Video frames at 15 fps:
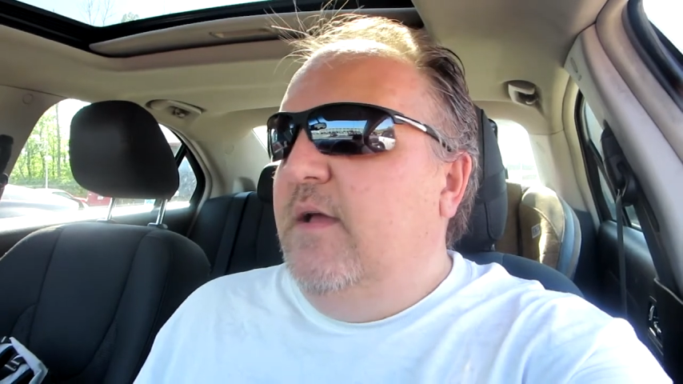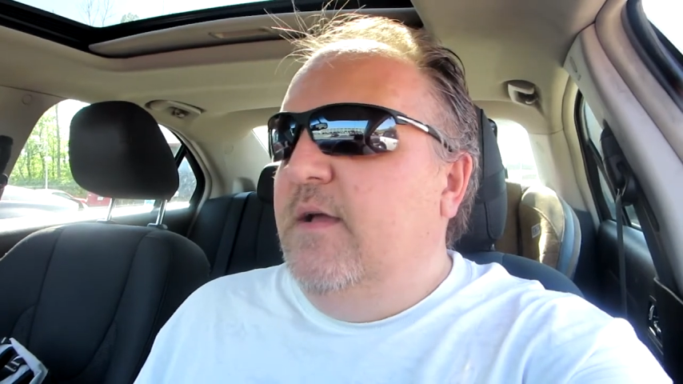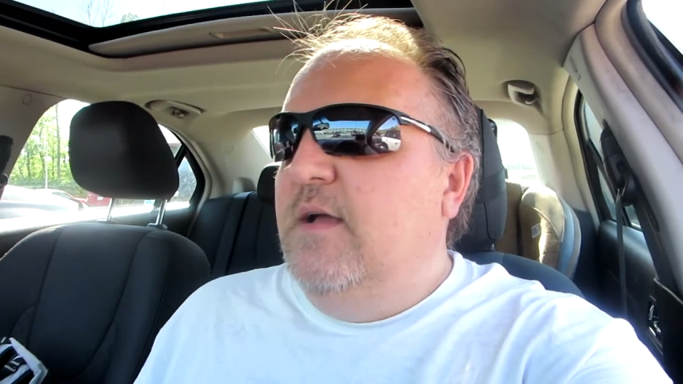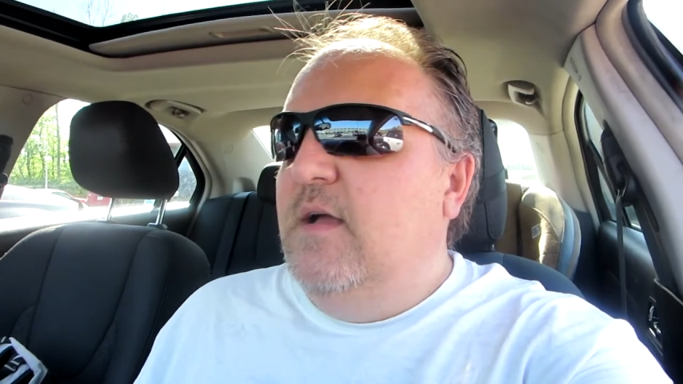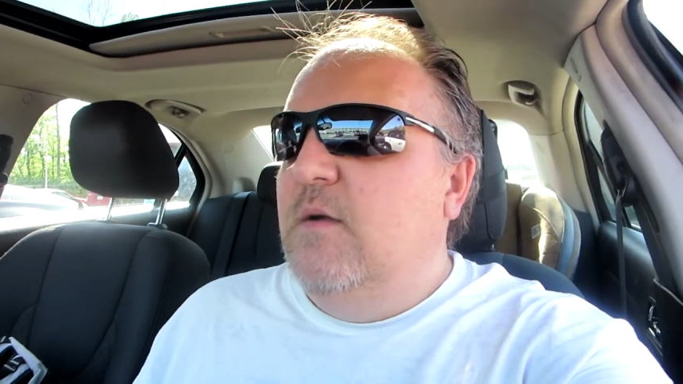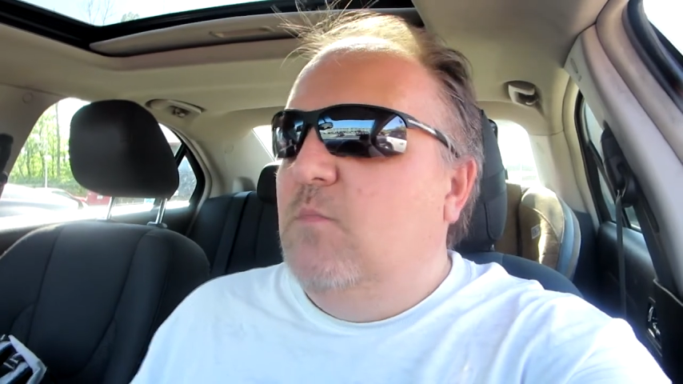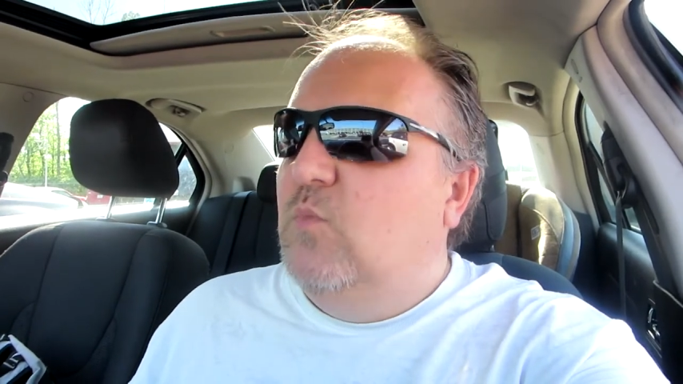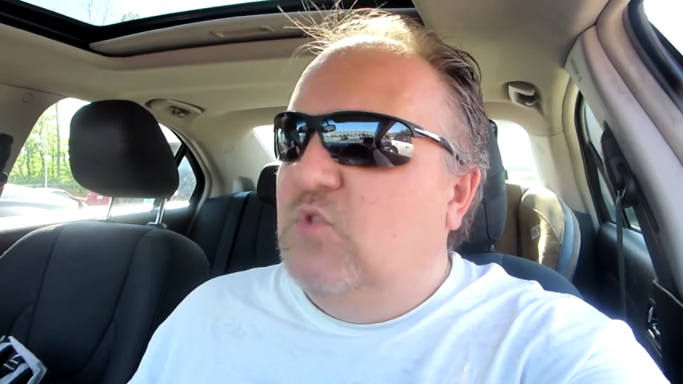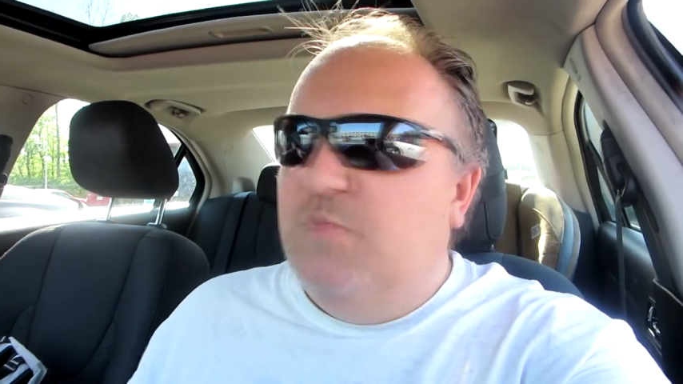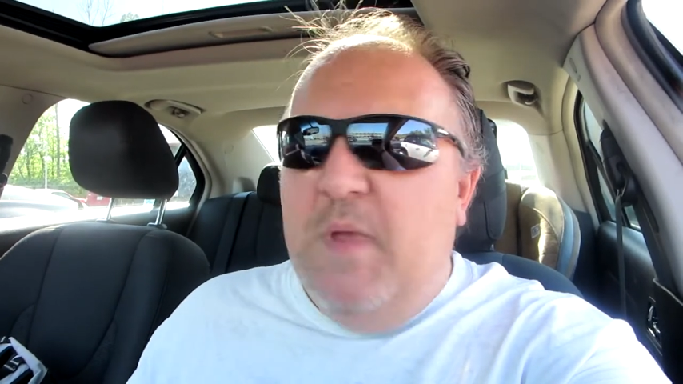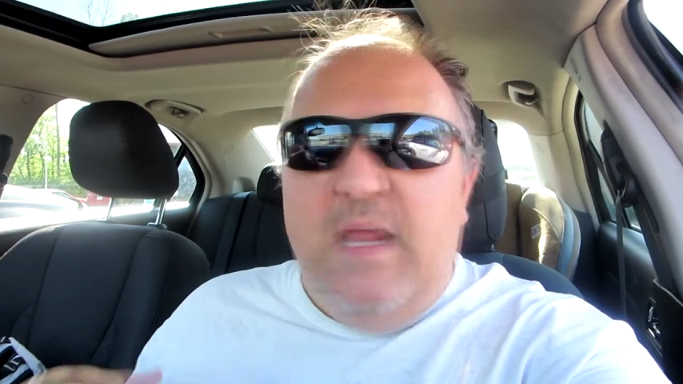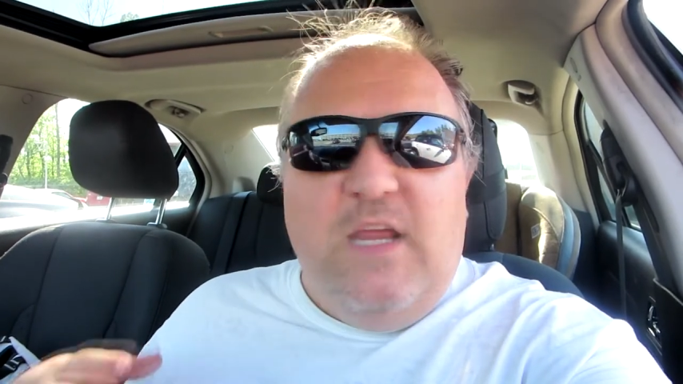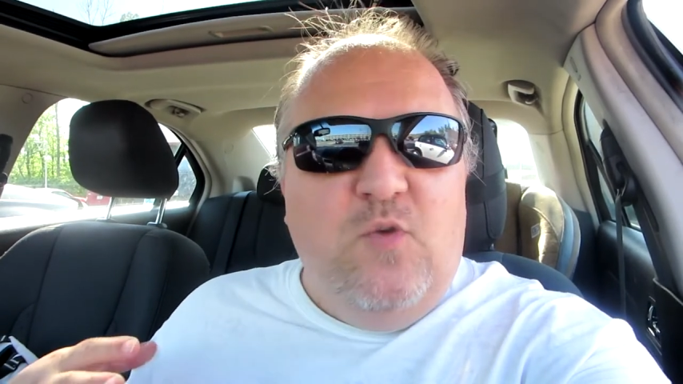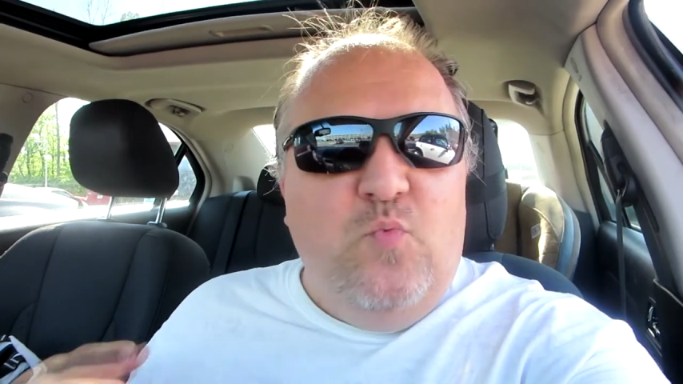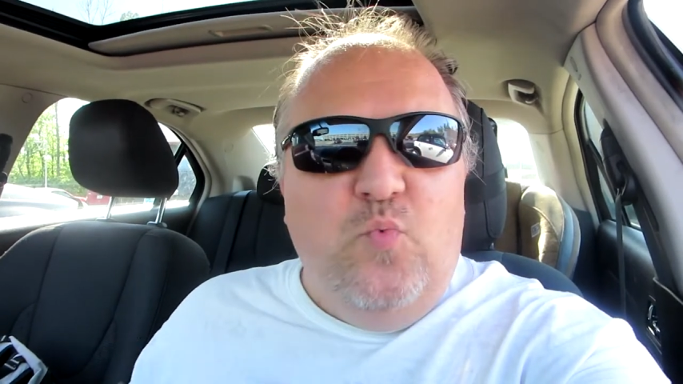Uh, was
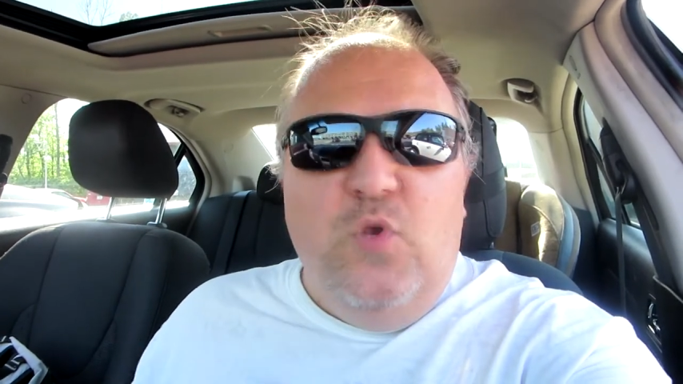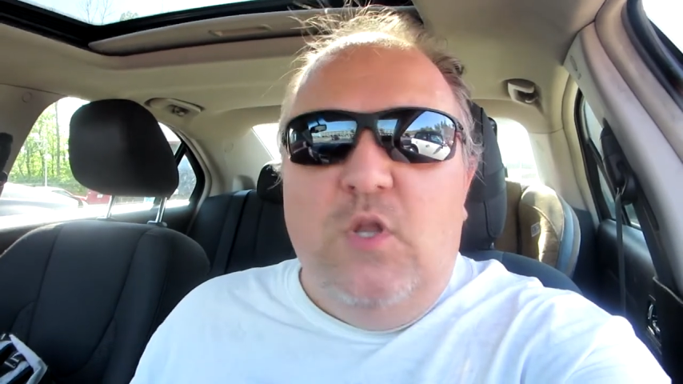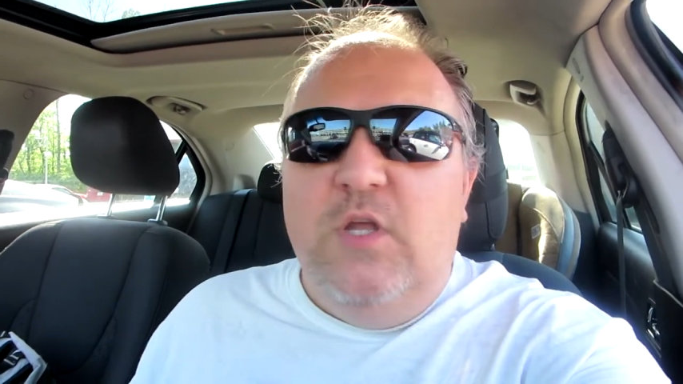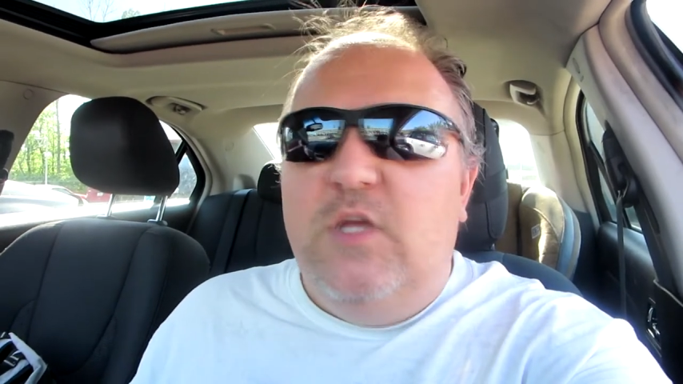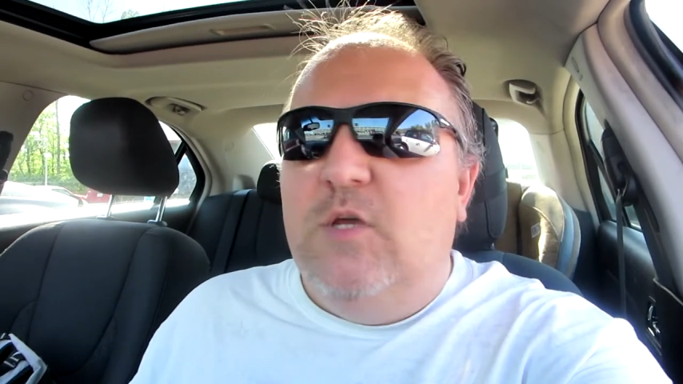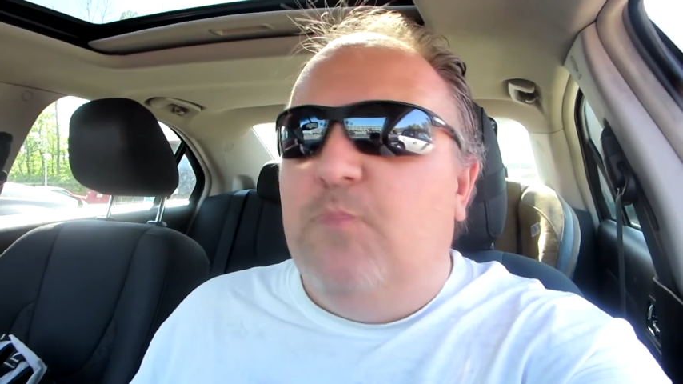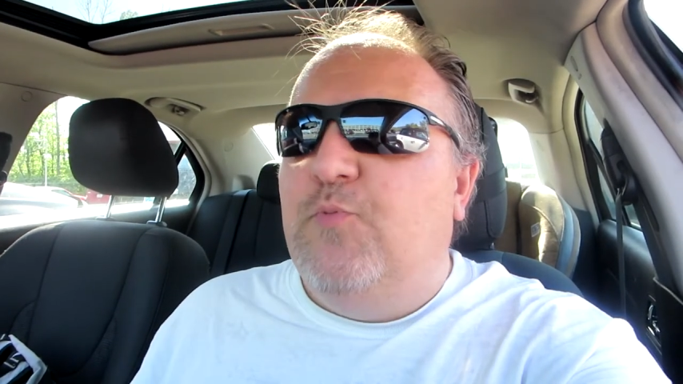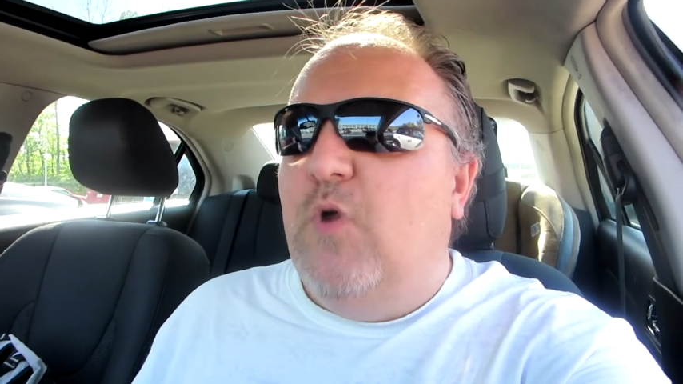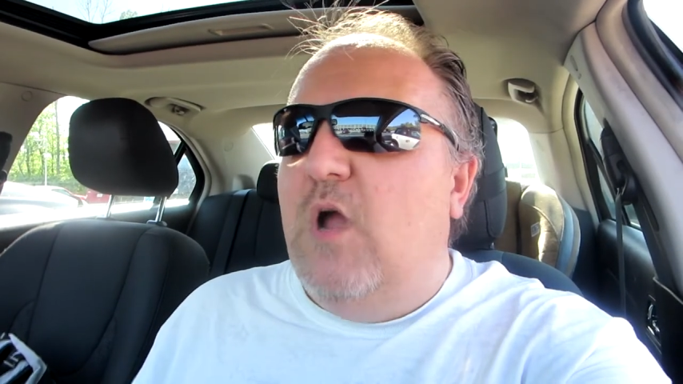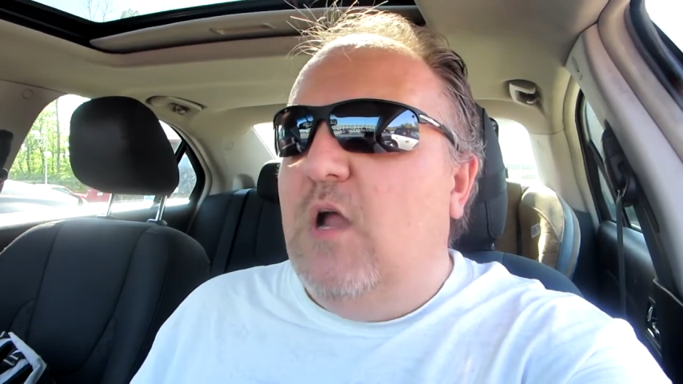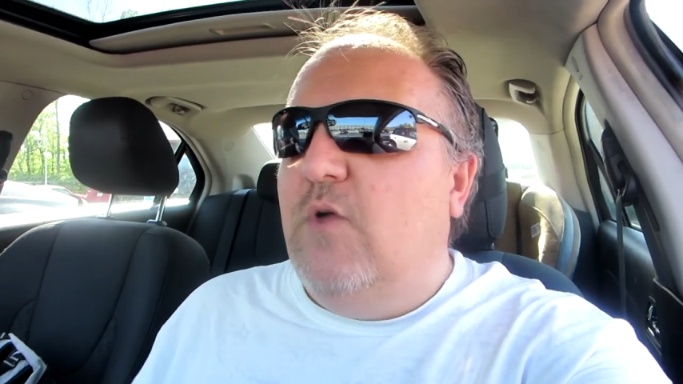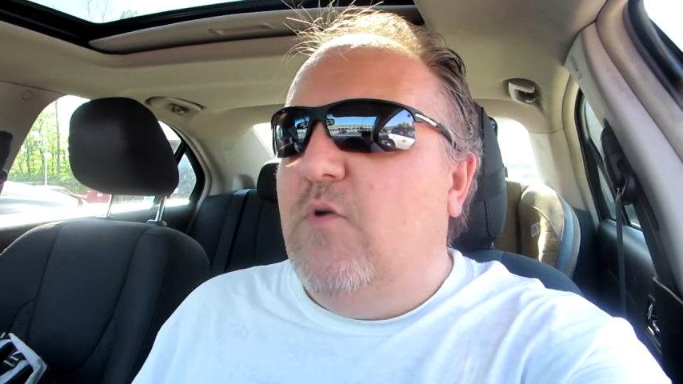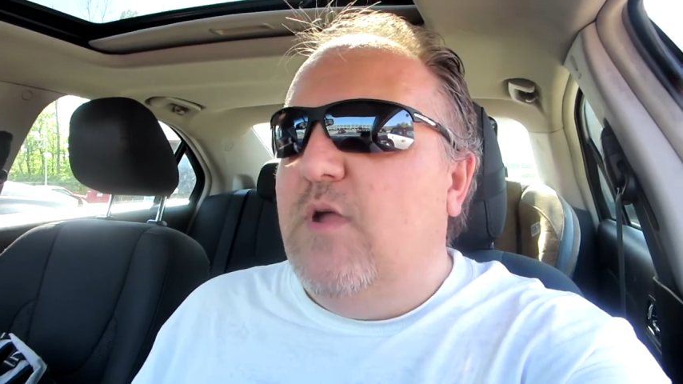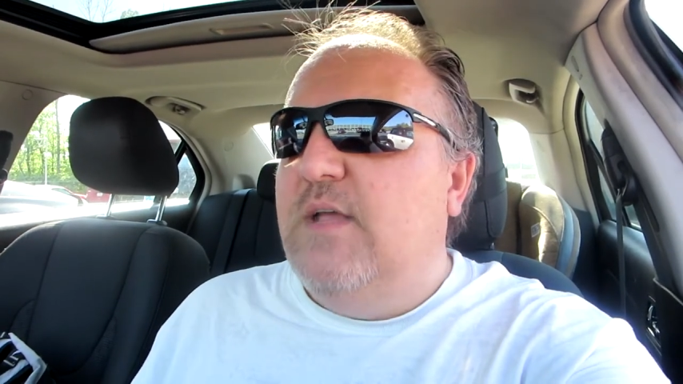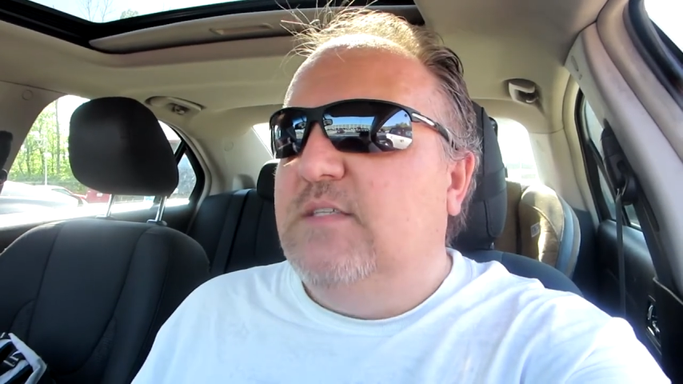making really good
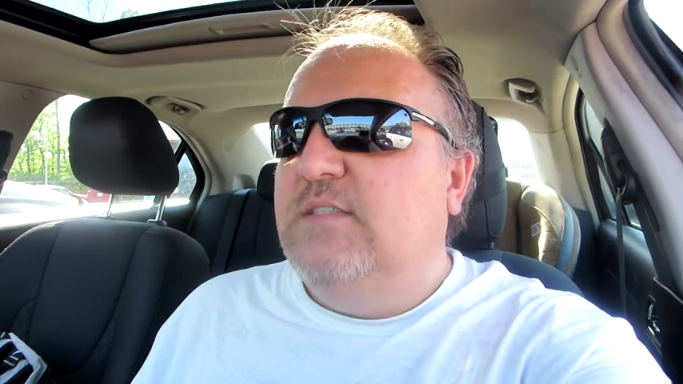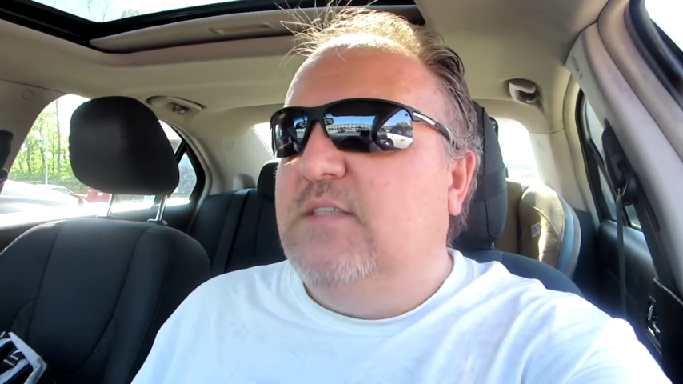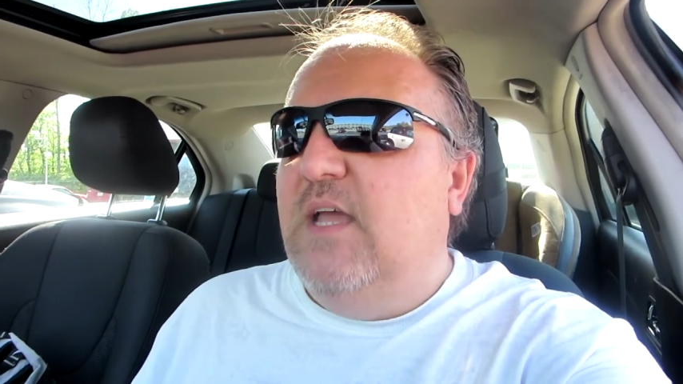progress.